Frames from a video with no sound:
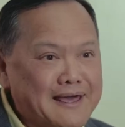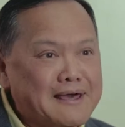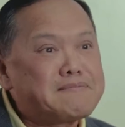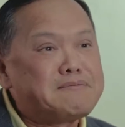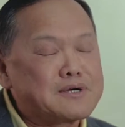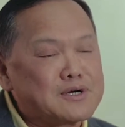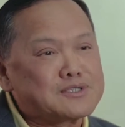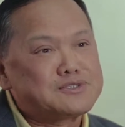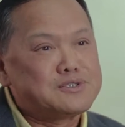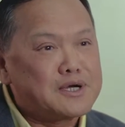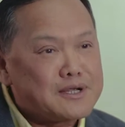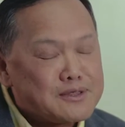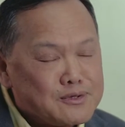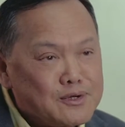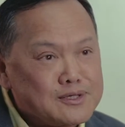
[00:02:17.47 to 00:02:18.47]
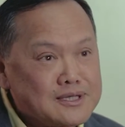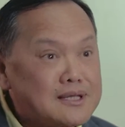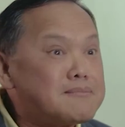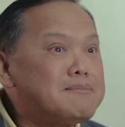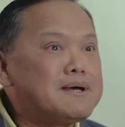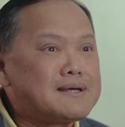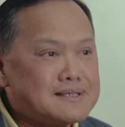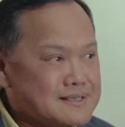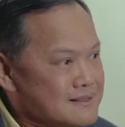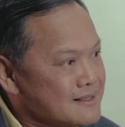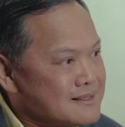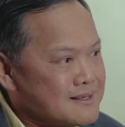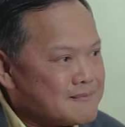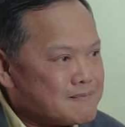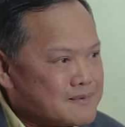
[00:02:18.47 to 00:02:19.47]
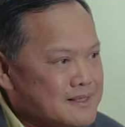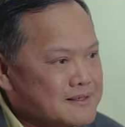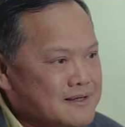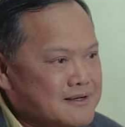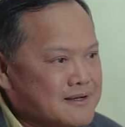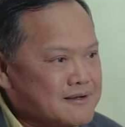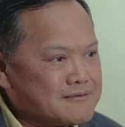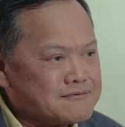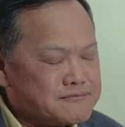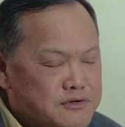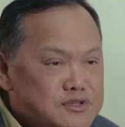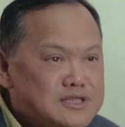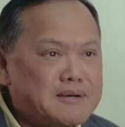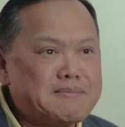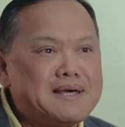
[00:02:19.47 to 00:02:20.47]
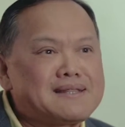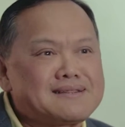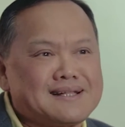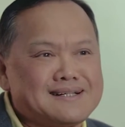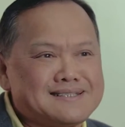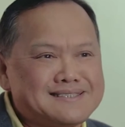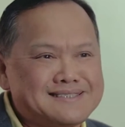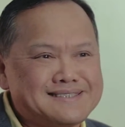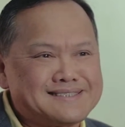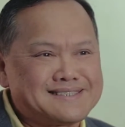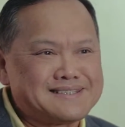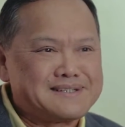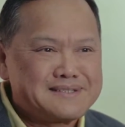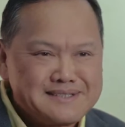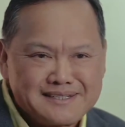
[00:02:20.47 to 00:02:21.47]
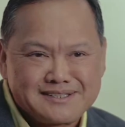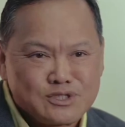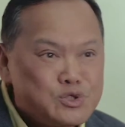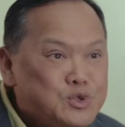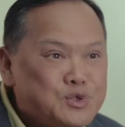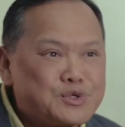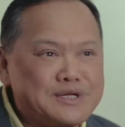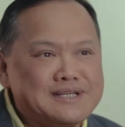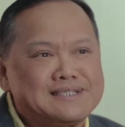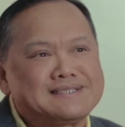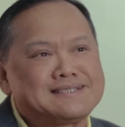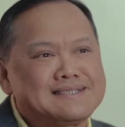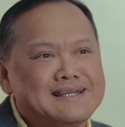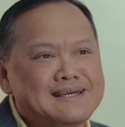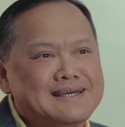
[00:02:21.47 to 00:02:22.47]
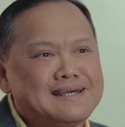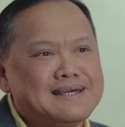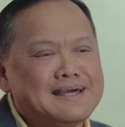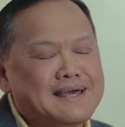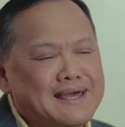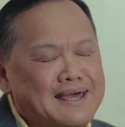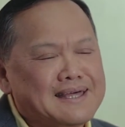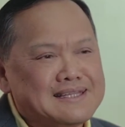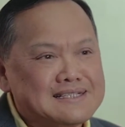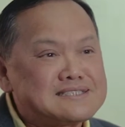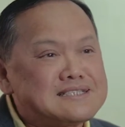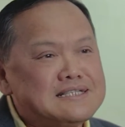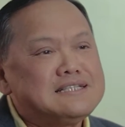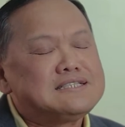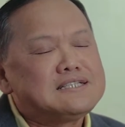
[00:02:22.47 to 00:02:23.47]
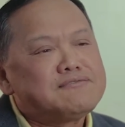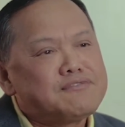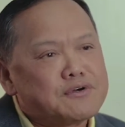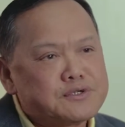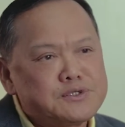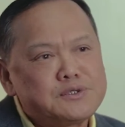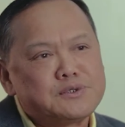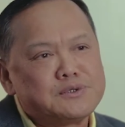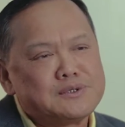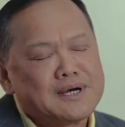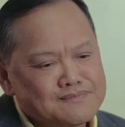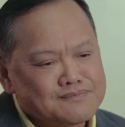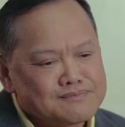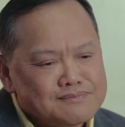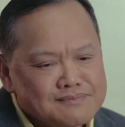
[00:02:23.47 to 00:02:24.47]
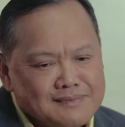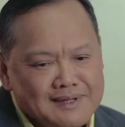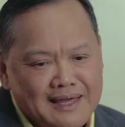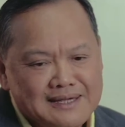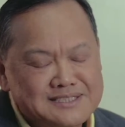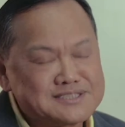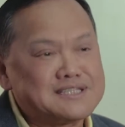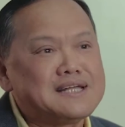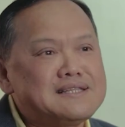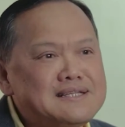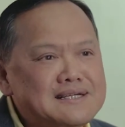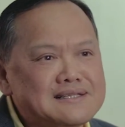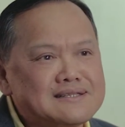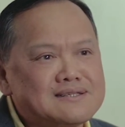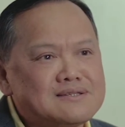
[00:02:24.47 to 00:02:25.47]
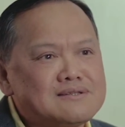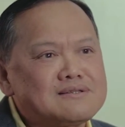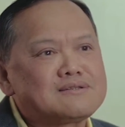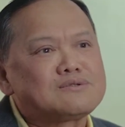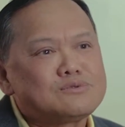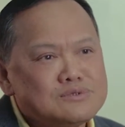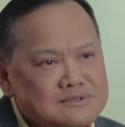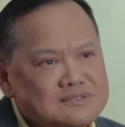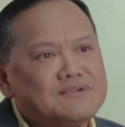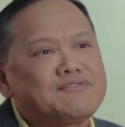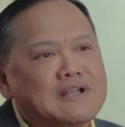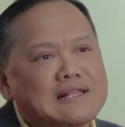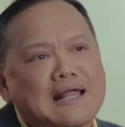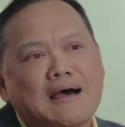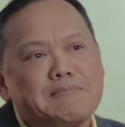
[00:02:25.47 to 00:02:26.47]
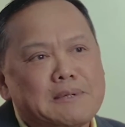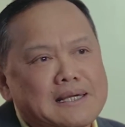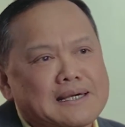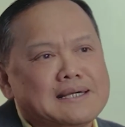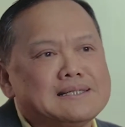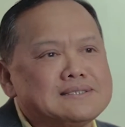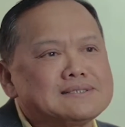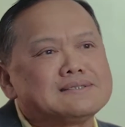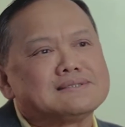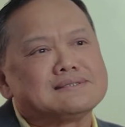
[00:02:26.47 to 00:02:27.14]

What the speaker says: And because you are taught the fundamentals, the theories, it is easy for you to extend it to different applications.